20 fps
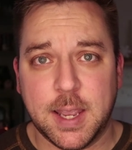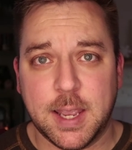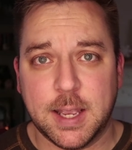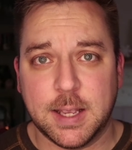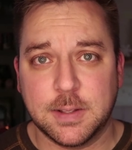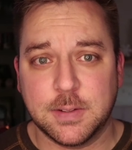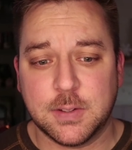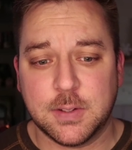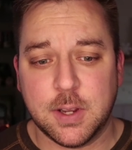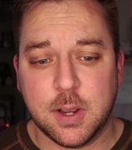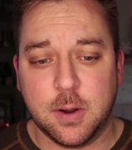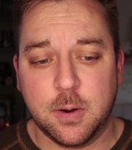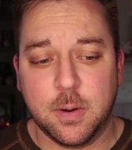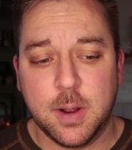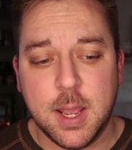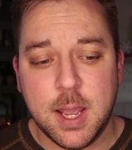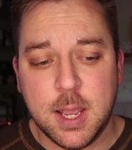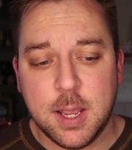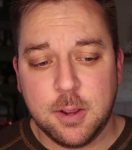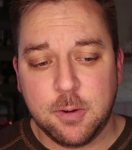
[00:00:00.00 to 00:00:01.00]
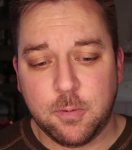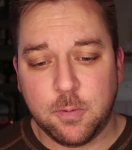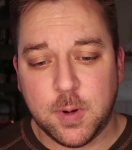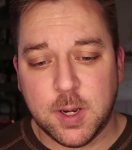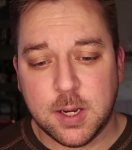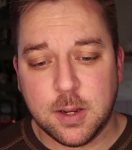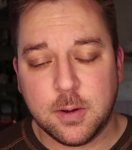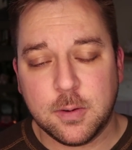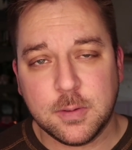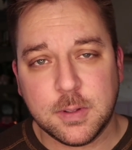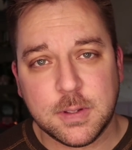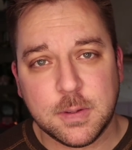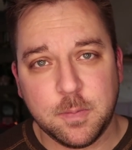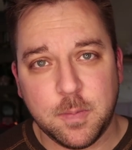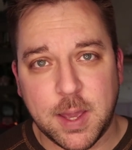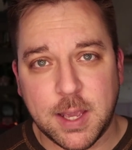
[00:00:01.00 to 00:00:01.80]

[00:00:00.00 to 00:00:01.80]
And so we don't